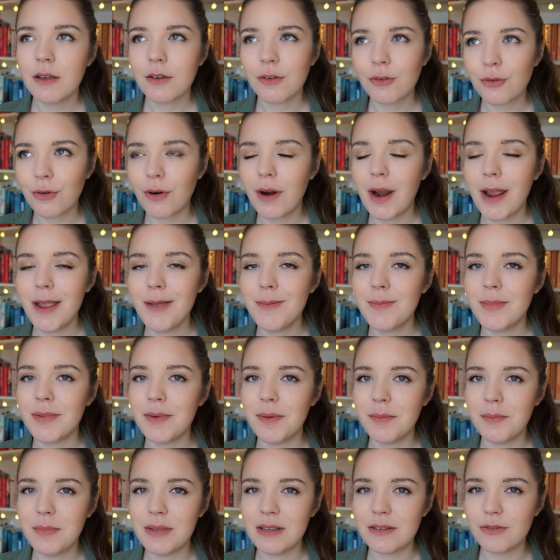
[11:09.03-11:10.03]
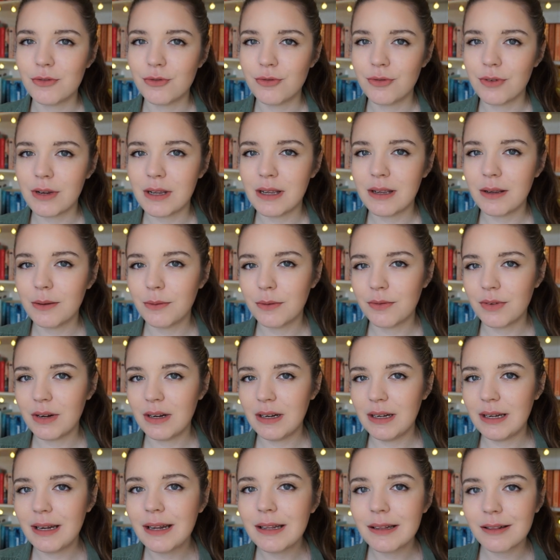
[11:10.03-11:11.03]
crime mystery with a
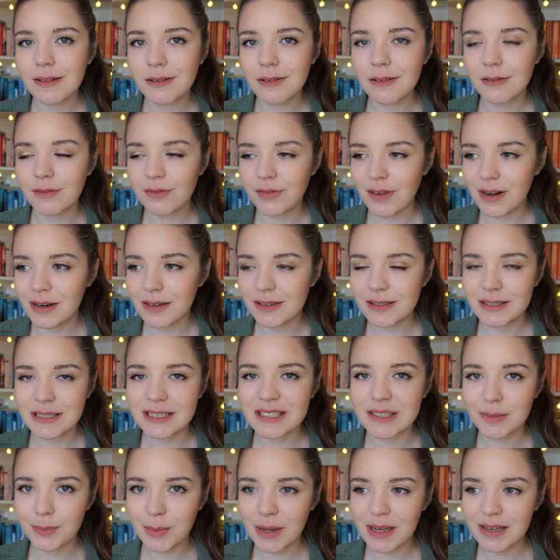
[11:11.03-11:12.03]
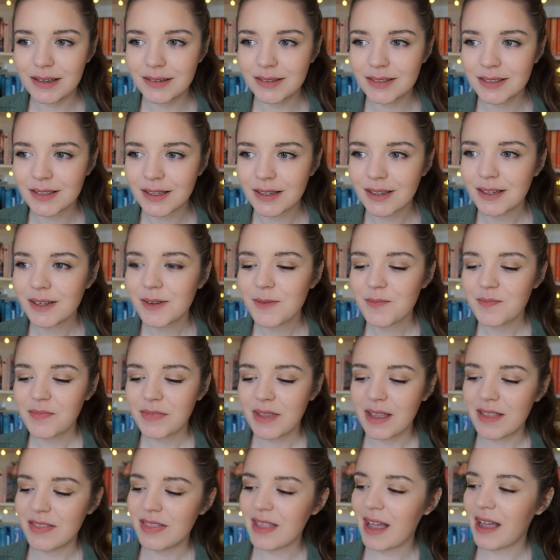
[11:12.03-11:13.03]
little fantasy spice,
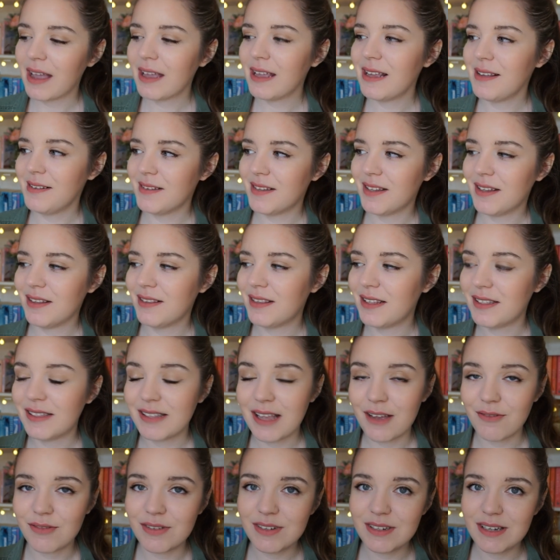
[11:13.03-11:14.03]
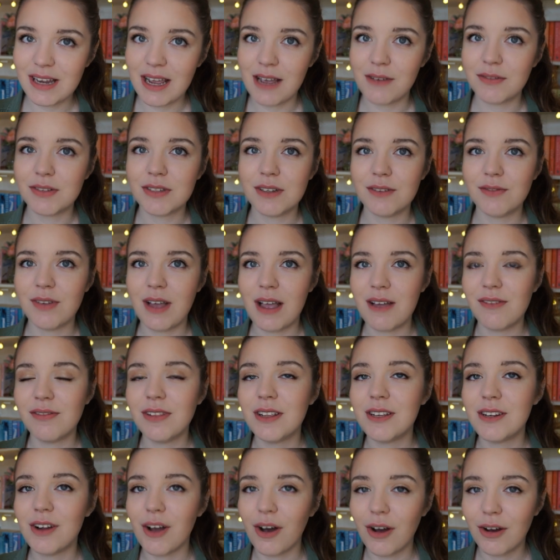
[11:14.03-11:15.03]
and that is The Seven Deaths of
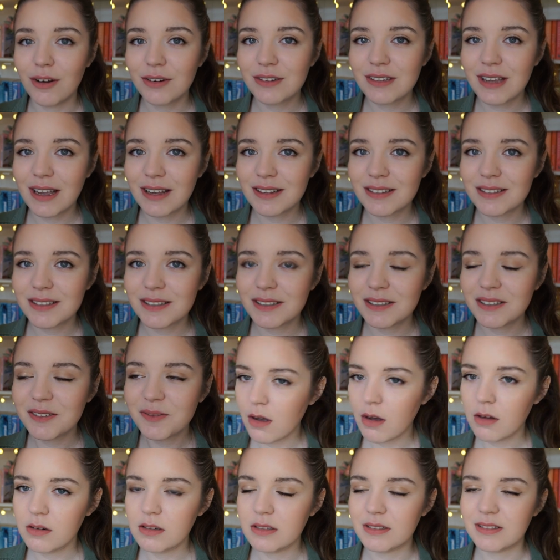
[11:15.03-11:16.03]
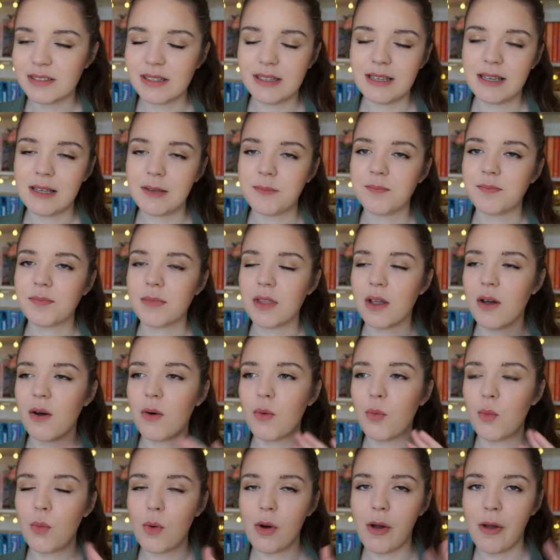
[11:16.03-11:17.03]
Evelyn Hardcastle. Honestly,
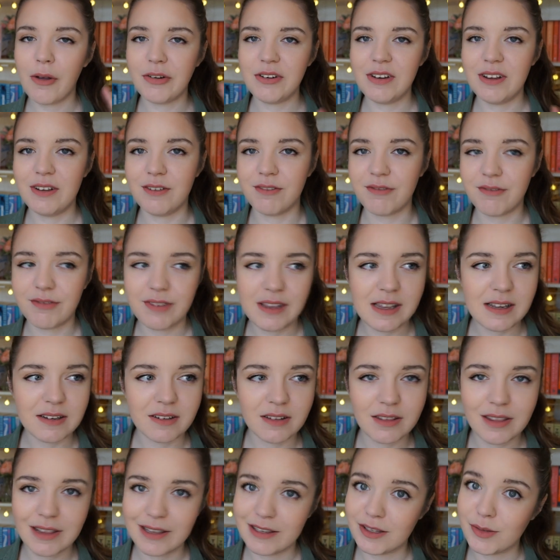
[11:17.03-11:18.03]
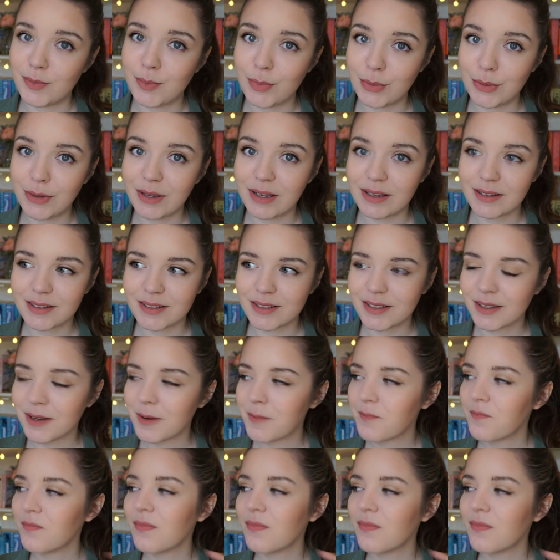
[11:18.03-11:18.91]
what a feat this book is.